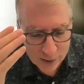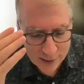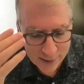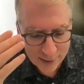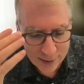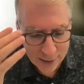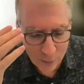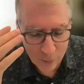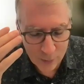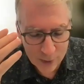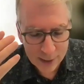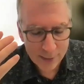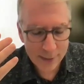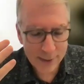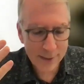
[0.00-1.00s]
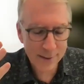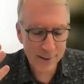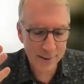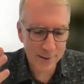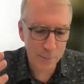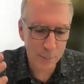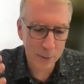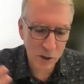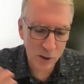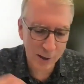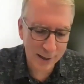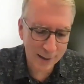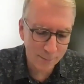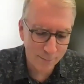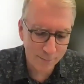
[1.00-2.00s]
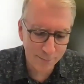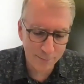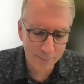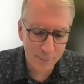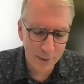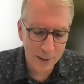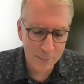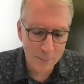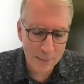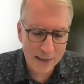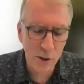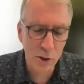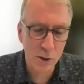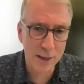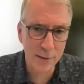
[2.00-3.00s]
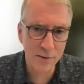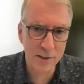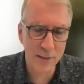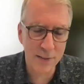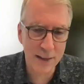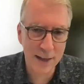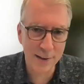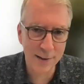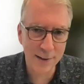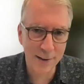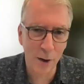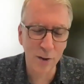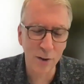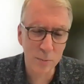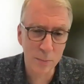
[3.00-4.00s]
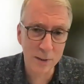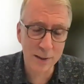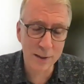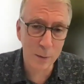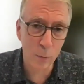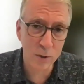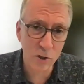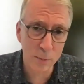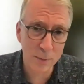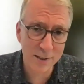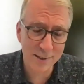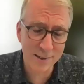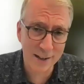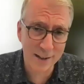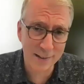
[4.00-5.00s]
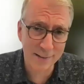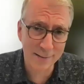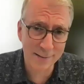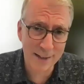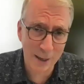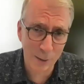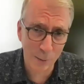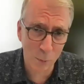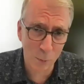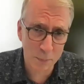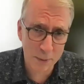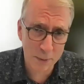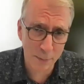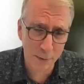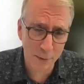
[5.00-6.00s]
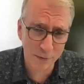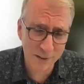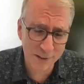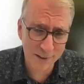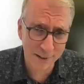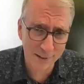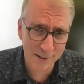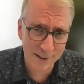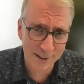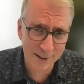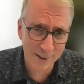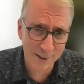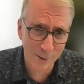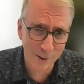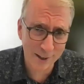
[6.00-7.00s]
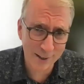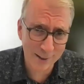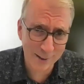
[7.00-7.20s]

reason that this is much like major gifts in that ultimately we should be sitting down with people physically. Is that right?